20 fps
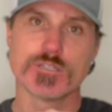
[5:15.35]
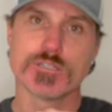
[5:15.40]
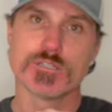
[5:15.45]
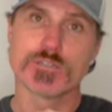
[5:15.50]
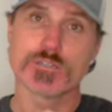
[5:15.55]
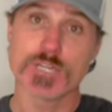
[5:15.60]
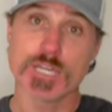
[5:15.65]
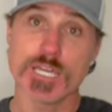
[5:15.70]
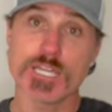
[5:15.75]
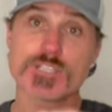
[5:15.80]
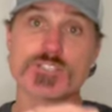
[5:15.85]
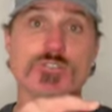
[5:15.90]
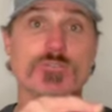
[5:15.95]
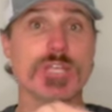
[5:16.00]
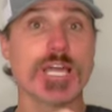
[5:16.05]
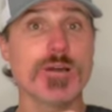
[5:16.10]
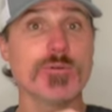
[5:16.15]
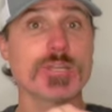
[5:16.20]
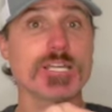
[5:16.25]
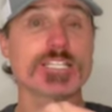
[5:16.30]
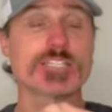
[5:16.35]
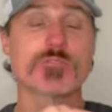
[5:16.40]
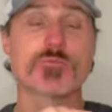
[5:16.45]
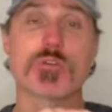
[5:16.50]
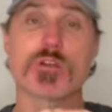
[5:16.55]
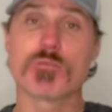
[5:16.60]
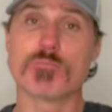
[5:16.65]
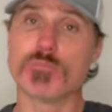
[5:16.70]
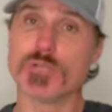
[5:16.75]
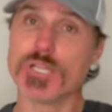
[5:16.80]
Okay, so now it gets into
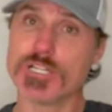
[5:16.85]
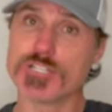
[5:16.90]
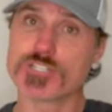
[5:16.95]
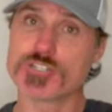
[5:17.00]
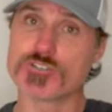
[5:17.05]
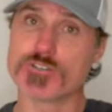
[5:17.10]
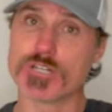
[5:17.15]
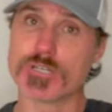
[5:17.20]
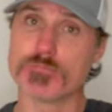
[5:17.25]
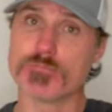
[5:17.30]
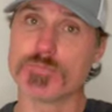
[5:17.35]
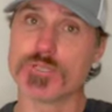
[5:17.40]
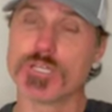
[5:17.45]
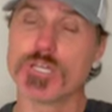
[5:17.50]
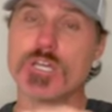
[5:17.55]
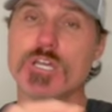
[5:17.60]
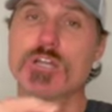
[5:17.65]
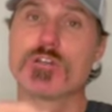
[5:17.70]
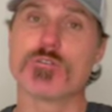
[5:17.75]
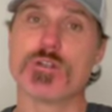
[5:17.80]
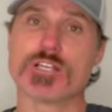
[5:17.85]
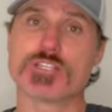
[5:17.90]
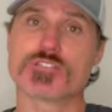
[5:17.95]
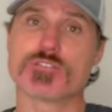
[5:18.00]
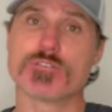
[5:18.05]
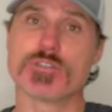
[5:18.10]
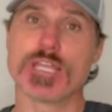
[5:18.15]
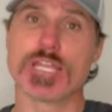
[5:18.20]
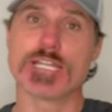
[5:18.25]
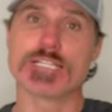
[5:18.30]
our bloodstream, right? So
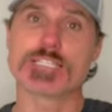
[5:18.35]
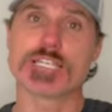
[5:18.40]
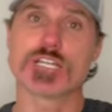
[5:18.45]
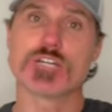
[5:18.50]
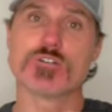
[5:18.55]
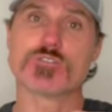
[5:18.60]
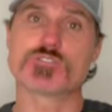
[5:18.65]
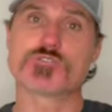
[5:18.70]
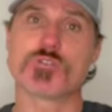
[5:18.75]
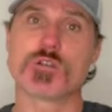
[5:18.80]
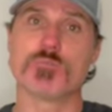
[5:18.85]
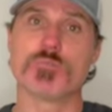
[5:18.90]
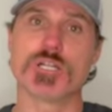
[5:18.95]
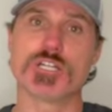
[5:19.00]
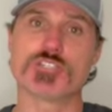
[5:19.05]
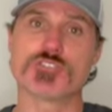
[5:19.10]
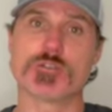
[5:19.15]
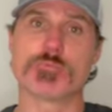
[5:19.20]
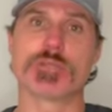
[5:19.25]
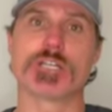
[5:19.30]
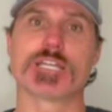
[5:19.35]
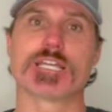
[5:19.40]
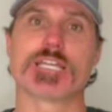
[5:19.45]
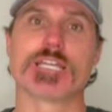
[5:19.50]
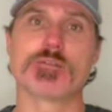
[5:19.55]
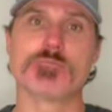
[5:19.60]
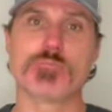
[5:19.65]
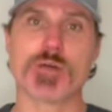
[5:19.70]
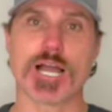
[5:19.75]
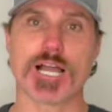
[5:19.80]
then as it goes to our bloodstream, it can
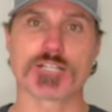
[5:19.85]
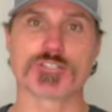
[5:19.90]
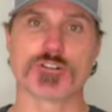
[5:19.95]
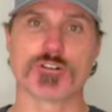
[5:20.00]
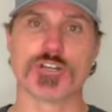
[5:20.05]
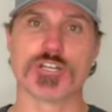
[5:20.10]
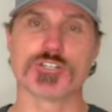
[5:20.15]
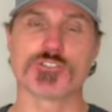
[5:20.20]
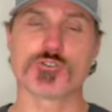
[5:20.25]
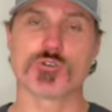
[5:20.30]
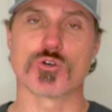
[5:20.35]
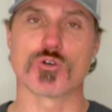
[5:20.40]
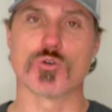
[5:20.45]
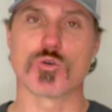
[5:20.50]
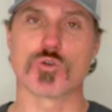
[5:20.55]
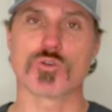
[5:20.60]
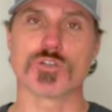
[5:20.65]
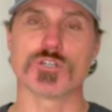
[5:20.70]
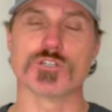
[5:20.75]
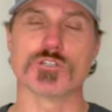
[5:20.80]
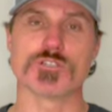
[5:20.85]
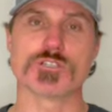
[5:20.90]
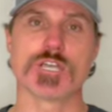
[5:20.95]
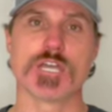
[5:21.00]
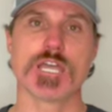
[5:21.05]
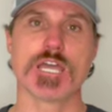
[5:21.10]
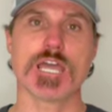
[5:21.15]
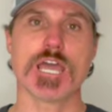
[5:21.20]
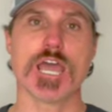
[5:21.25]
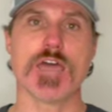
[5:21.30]
impact our internal organs.
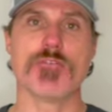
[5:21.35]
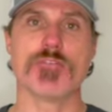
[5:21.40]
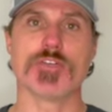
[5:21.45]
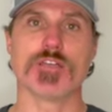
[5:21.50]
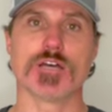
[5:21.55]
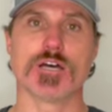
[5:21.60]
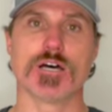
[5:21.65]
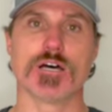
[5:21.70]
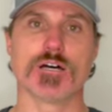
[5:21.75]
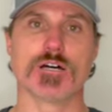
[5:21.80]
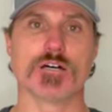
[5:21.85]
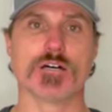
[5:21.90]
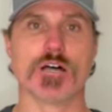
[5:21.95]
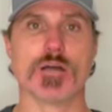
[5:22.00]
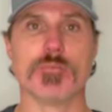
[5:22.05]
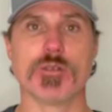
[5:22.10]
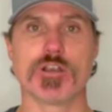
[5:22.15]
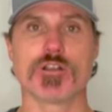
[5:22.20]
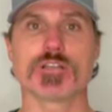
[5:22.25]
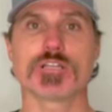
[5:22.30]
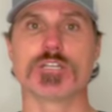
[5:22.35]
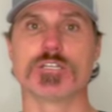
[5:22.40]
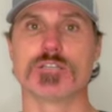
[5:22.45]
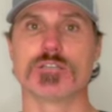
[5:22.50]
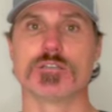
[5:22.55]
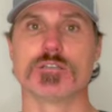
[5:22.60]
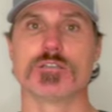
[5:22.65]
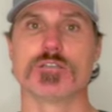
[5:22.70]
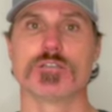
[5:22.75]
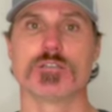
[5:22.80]
And the
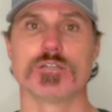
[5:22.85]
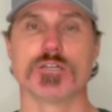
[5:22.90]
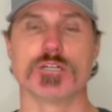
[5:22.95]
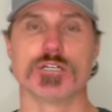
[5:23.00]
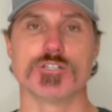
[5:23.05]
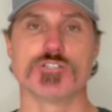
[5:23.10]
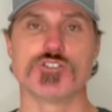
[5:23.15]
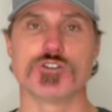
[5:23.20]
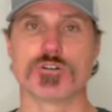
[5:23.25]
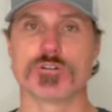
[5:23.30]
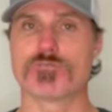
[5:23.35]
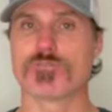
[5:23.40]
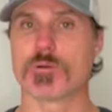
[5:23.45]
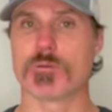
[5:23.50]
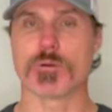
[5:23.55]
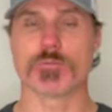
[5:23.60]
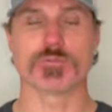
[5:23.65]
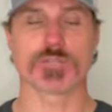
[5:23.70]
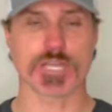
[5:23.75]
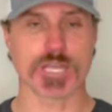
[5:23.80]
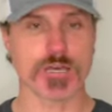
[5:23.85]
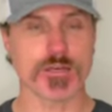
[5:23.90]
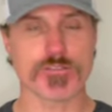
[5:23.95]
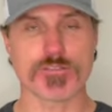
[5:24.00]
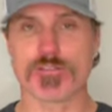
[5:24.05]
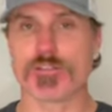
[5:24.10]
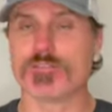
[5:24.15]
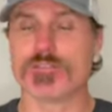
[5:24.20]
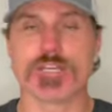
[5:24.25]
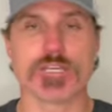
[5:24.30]
American Journal for Public Health,
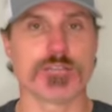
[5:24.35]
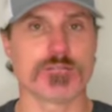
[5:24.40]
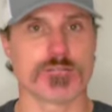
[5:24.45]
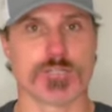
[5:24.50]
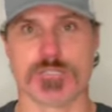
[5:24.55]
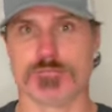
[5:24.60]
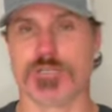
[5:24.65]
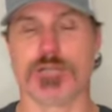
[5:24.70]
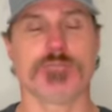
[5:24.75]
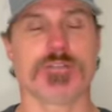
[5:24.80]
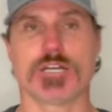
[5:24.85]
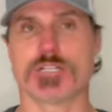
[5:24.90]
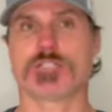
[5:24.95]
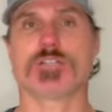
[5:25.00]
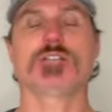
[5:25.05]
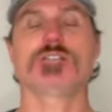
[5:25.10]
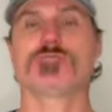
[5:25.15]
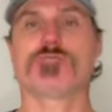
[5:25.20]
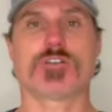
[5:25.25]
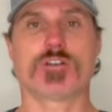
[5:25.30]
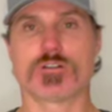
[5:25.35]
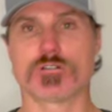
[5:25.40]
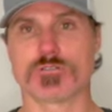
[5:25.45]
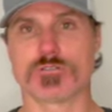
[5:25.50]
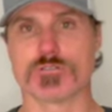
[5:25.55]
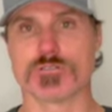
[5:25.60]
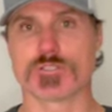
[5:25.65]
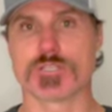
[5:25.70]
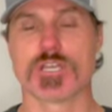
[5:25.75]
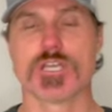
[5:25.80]
I've got tons of
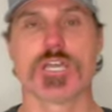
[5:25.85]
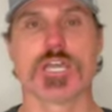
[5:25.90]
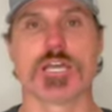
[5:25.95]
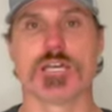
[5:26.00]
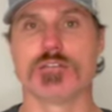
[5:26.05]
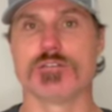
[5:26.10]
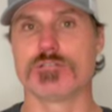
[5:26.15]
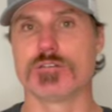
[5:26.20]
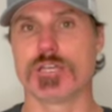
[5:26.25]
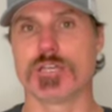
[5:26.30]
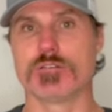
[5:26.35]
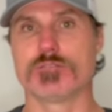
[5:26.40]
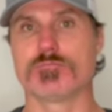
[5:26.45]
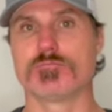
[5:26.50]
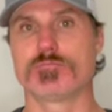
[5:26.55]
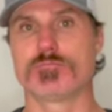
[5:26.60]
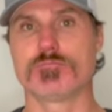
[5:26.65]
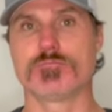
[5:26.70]
articles and